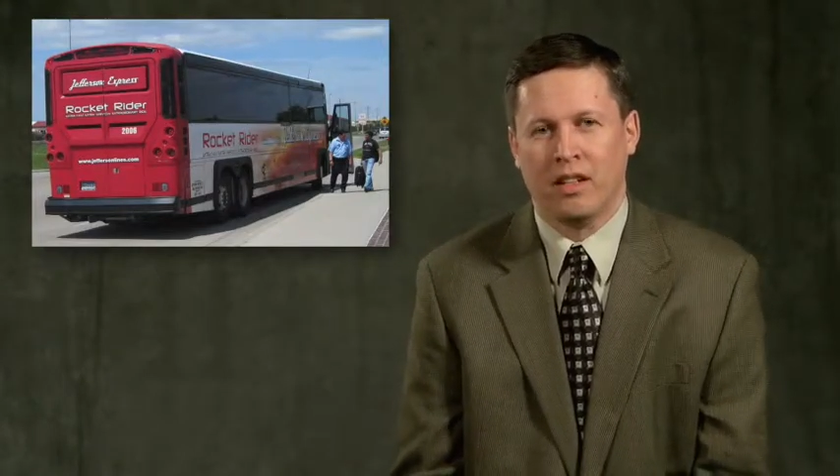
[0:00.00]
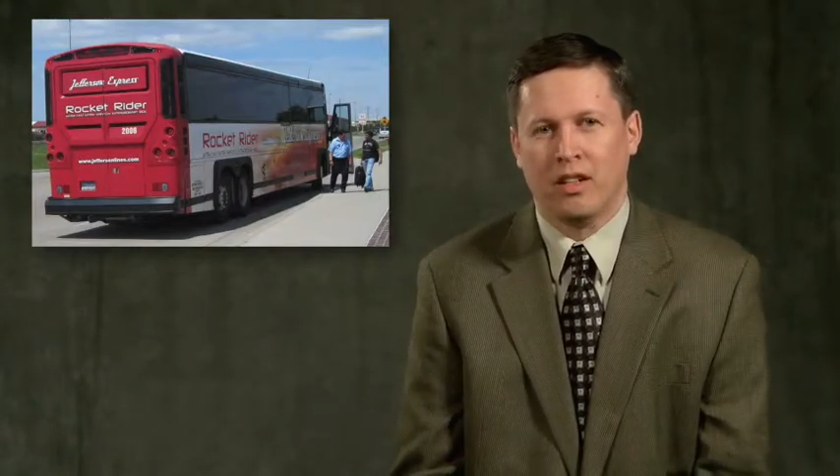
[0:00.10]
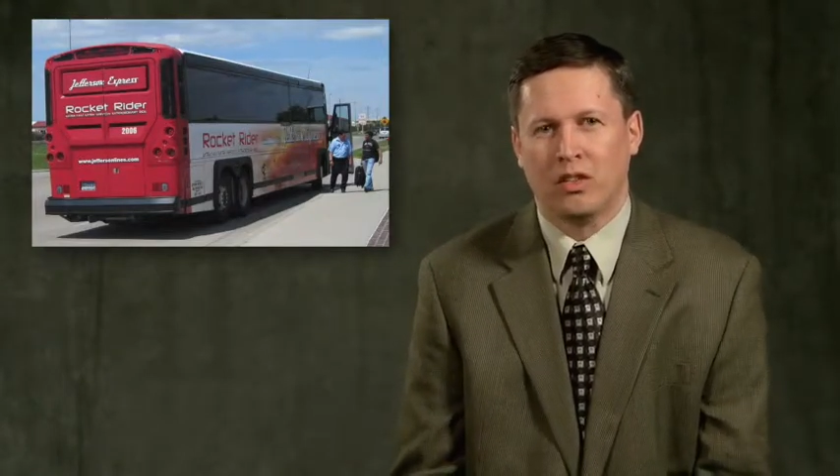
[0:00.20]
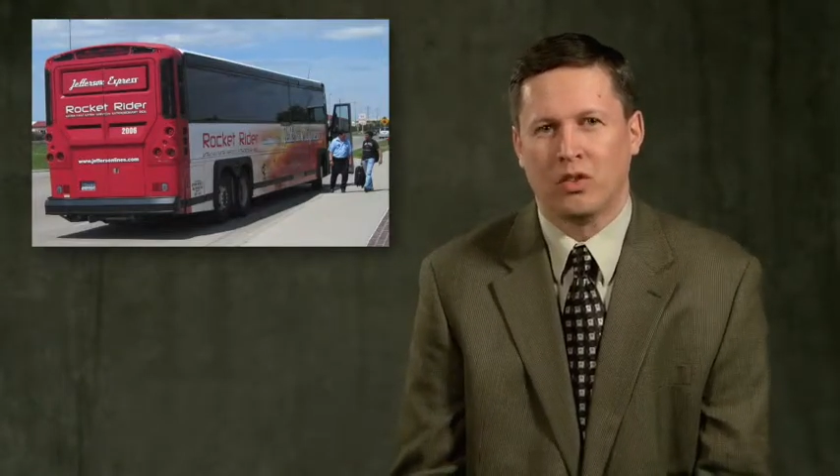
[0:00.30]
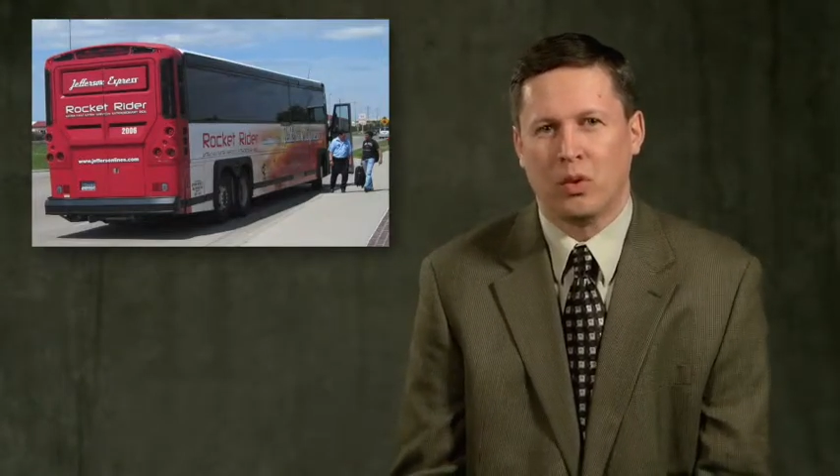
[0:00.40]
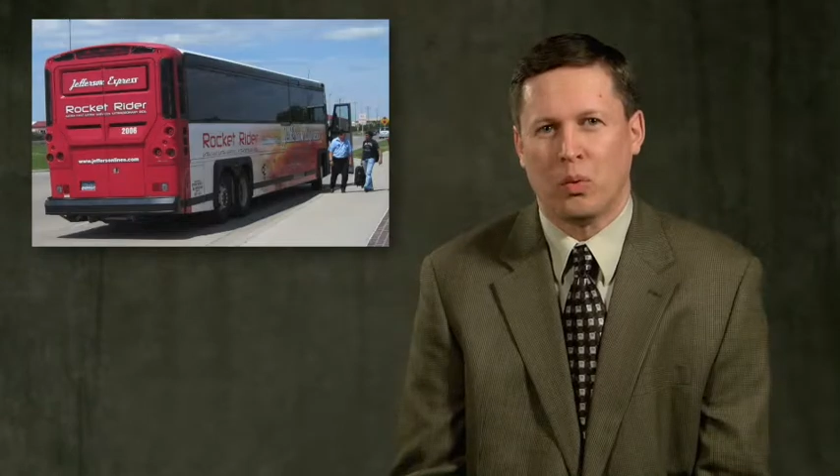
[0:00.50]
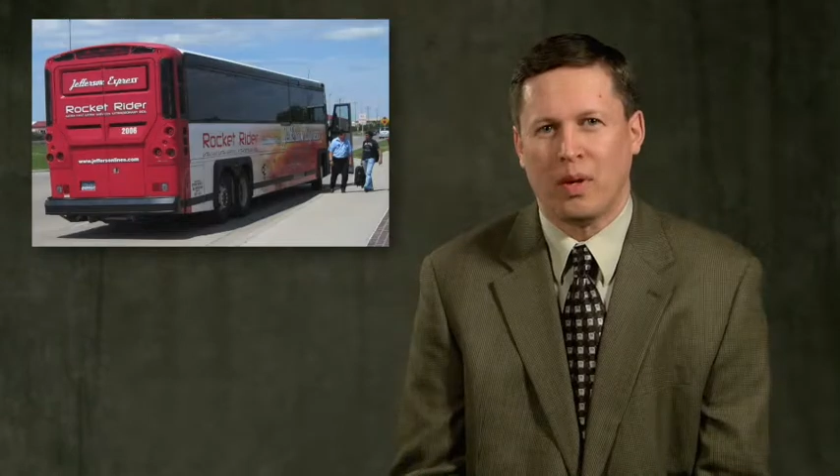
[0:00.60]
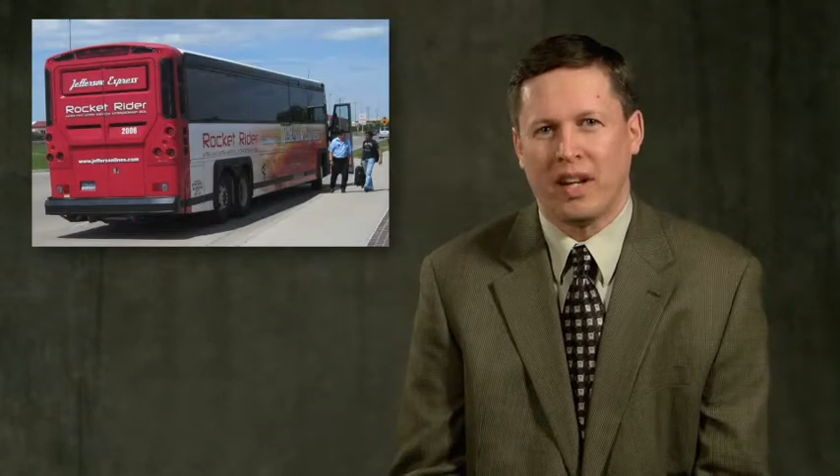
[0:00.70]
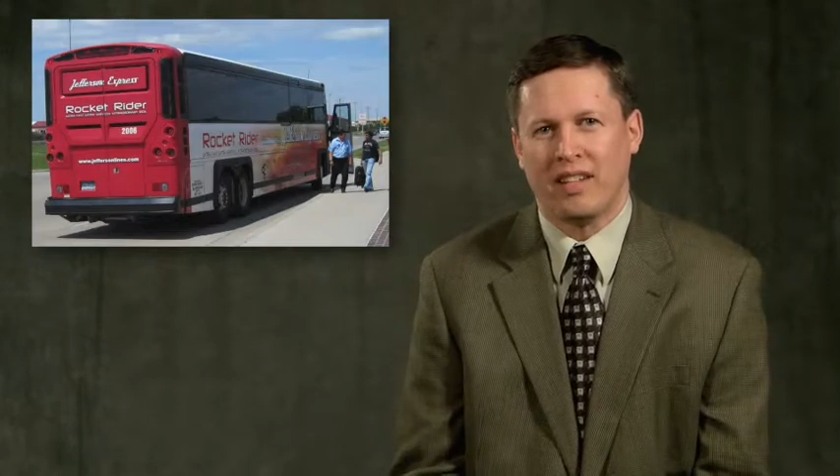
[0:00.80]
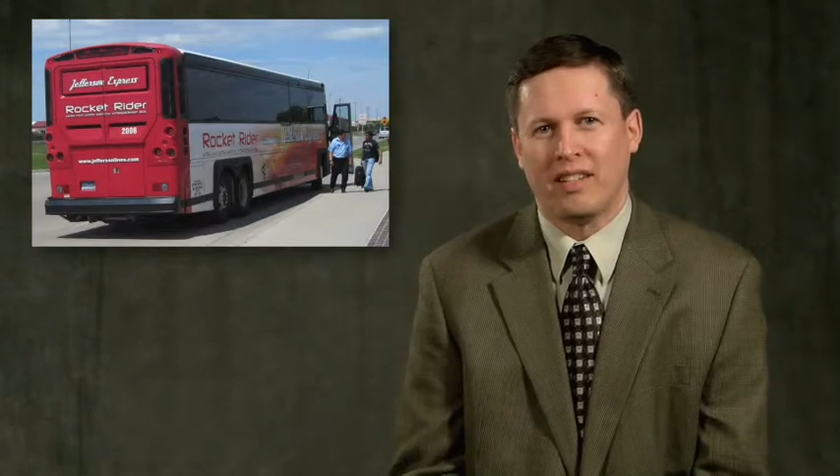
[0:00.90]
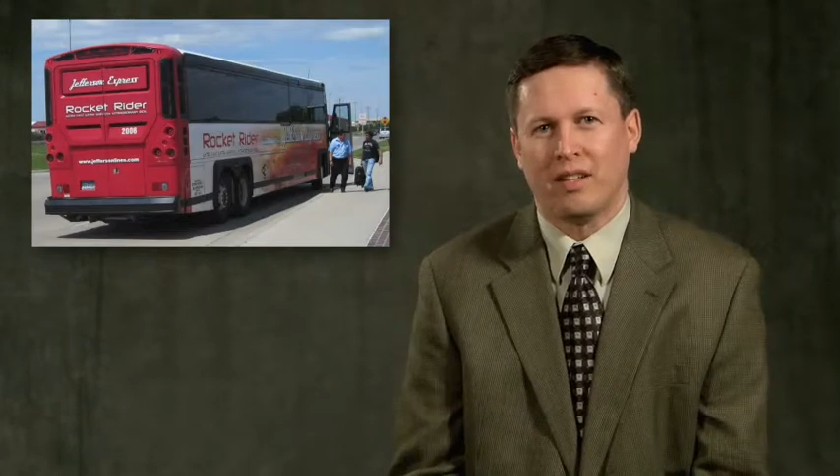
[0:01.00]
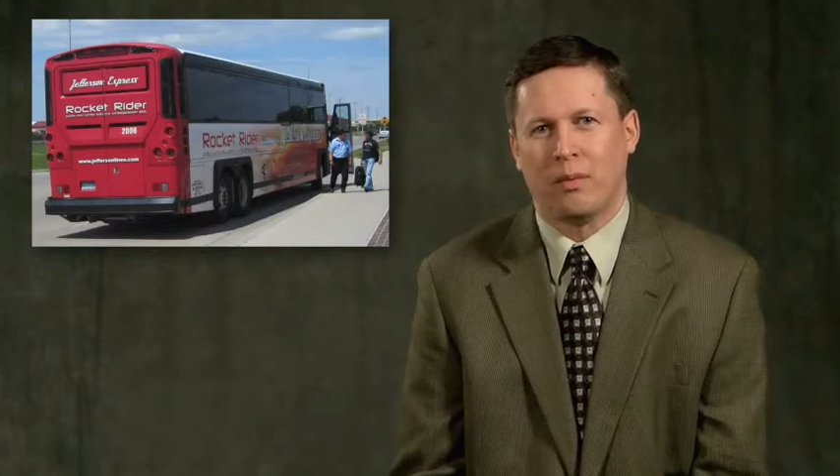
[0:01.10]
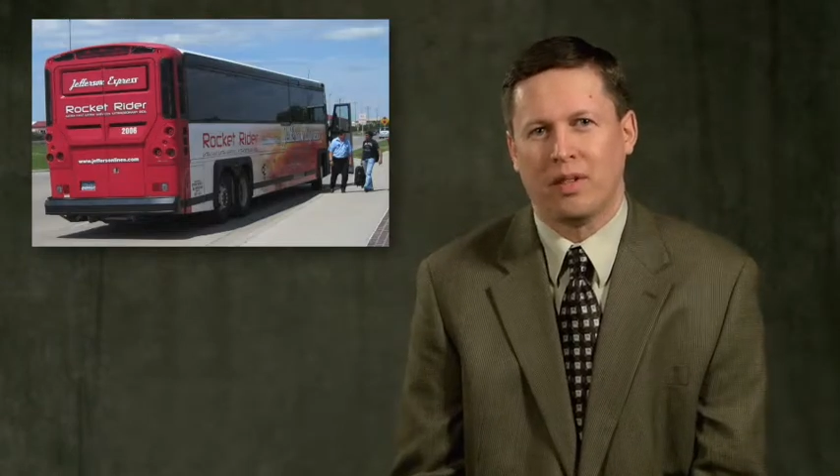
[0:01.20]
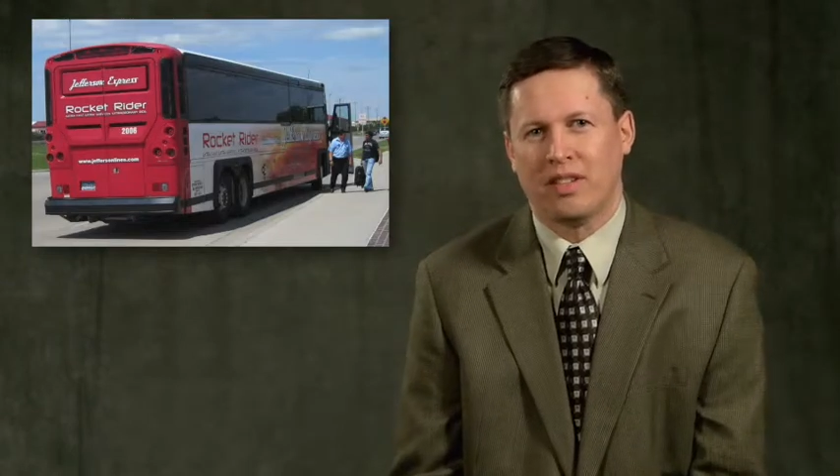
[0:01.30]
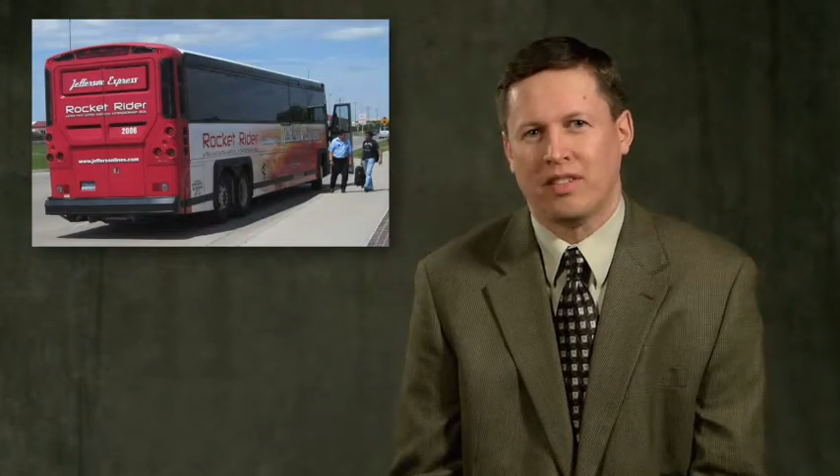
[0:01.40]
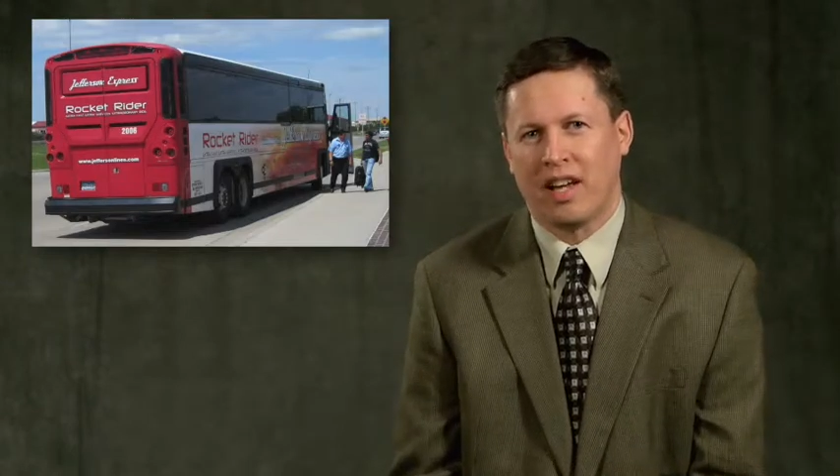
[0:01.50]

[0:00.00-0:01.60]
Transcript: So what I did was